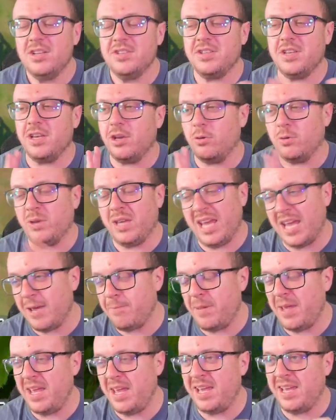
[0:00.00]
So you can go
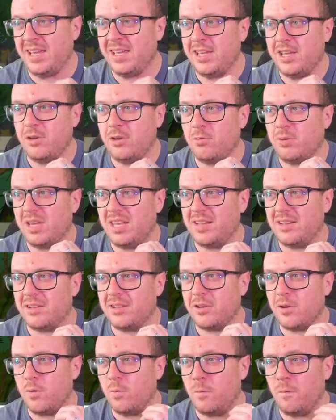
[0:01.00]
camping, you can
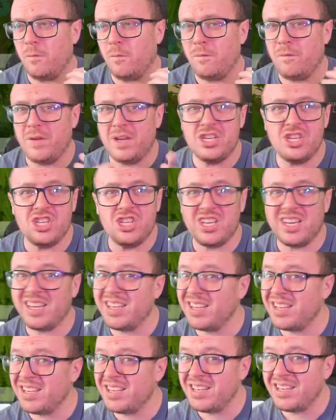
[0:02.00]
go
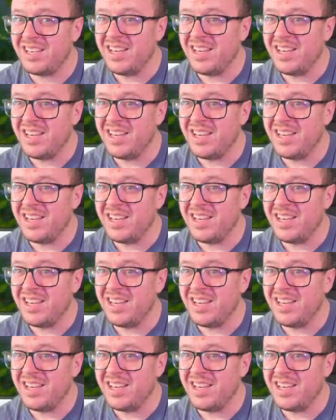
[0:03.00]
fishing.